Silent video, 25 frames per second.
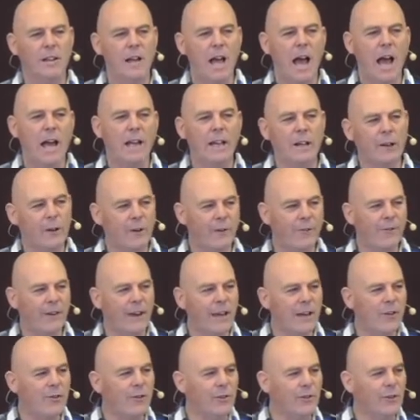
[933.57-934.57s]
And in
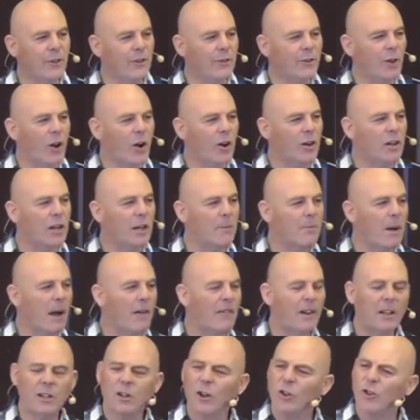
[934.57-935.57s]
Ephesians, it talks about
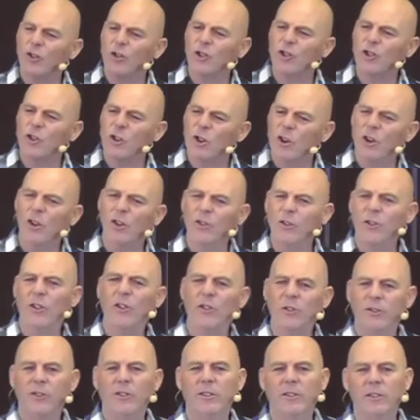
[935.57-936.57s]
that God chose
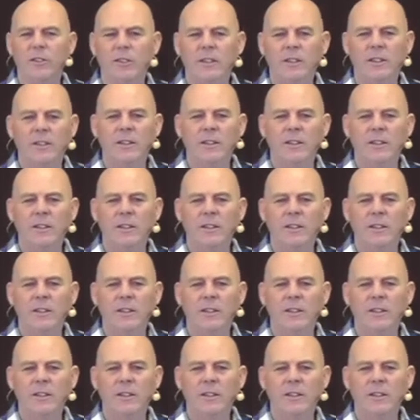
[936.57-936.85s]
us.